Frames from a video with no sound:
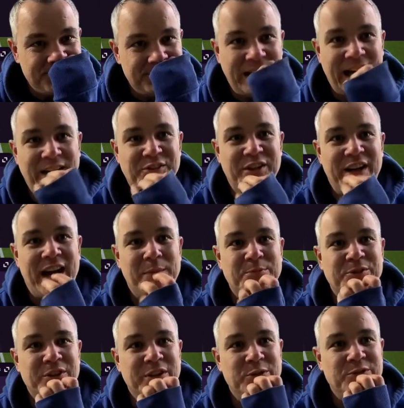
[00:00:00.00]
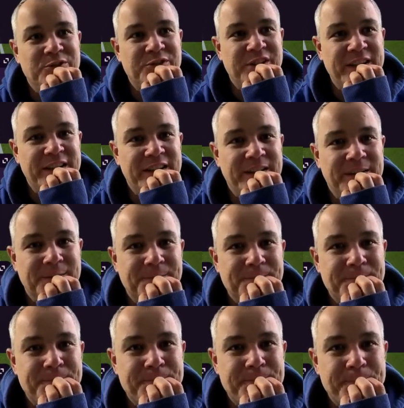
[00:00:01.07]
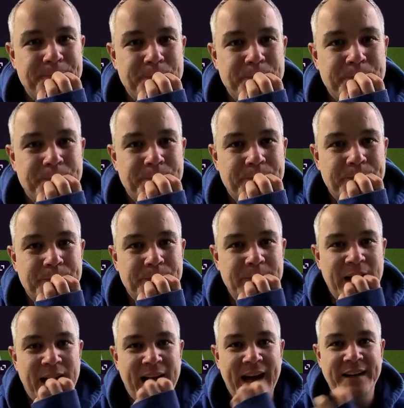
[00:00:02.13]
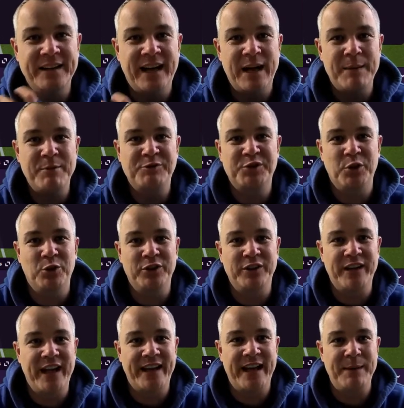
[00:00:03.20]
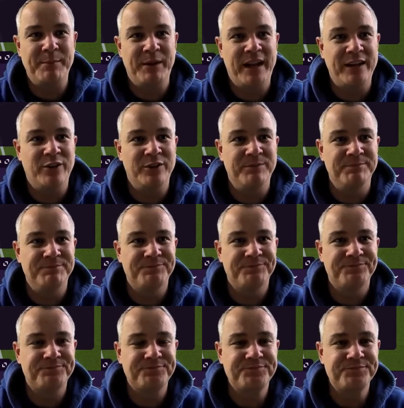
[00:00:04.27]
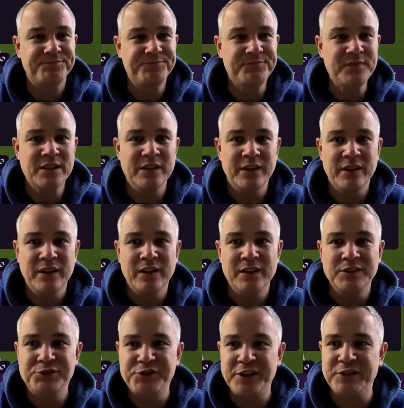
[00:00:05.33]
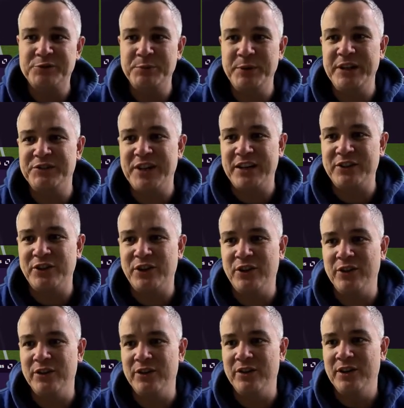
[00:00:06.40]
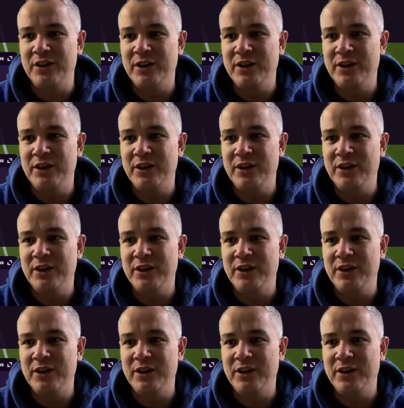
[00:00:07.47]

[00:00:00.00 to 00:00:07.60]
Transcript: That is an absolute stinker. Heidenheim have scored in their game late on. Six minutes added on.